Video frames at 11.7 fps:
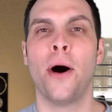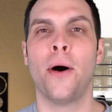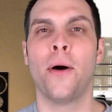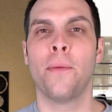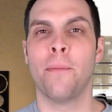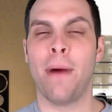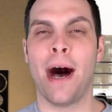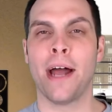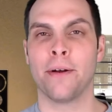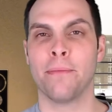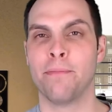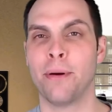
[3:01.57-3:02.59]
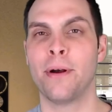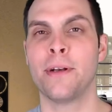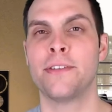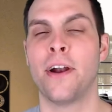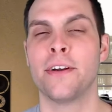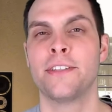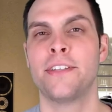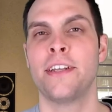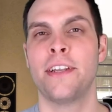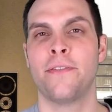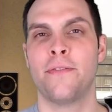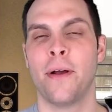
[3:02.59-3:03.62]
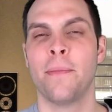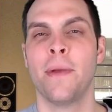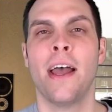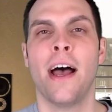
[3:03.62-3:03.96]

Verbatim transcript: all modern birds are descended from.